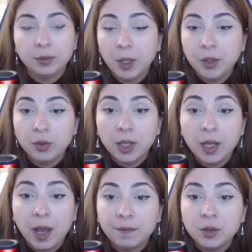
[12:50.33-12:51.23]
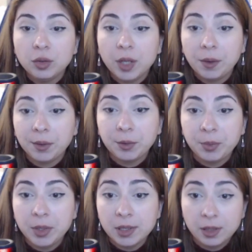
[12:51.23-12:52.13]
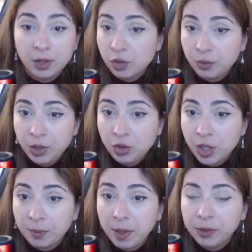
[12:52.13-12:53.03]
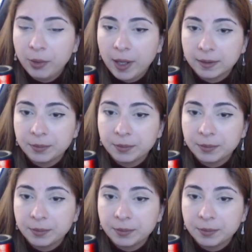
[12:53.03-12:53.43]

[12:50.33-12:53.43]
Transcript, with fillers: White already have two developed pieces and it's already checkmate threat.